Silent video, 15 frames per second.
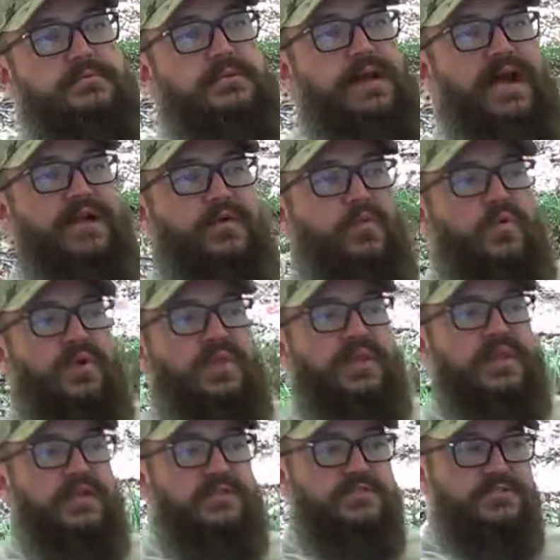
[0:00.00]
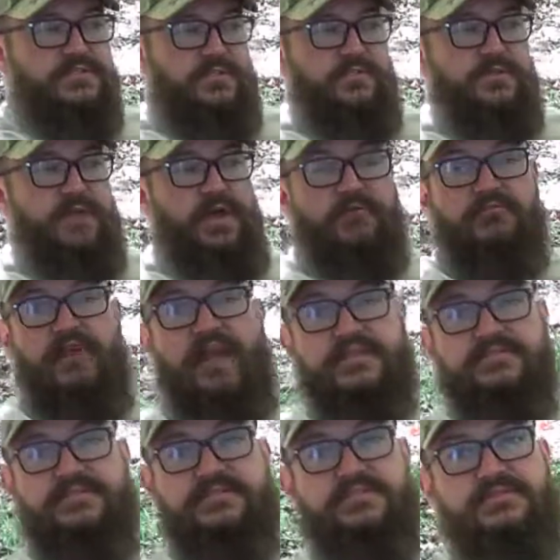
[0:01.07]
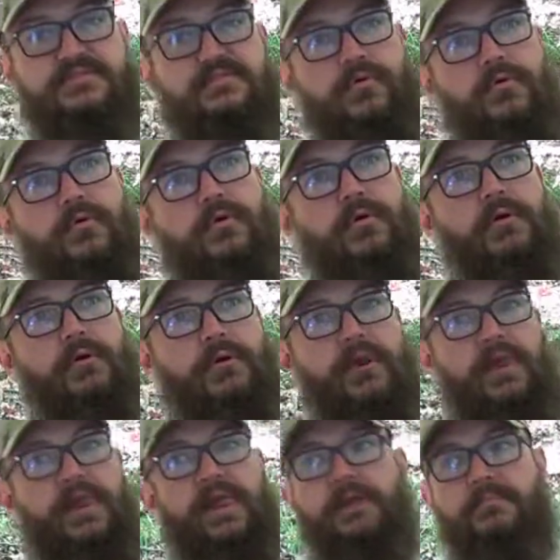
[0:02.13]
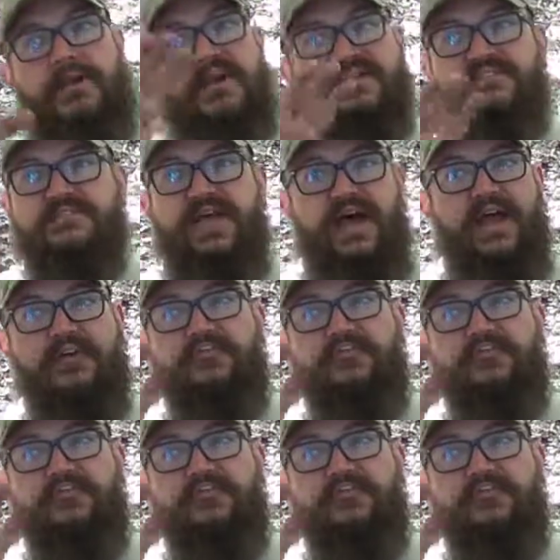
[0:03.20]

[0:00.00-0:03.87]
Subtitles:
I don't want to get into gun rights, or because I